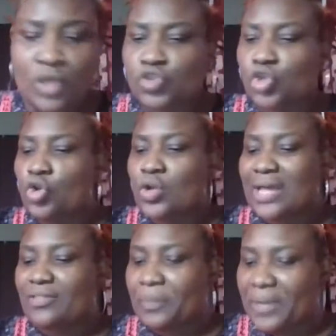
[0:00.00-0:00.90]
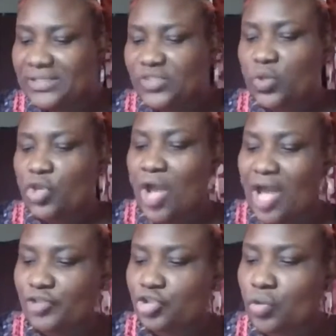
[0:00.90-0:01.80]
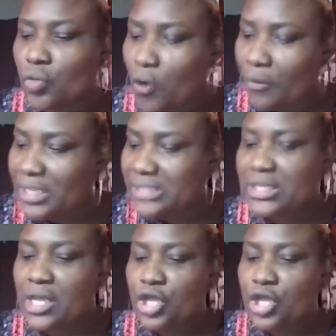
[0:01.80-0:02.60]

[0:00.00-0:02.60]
So you look at the places where you have shortcomings,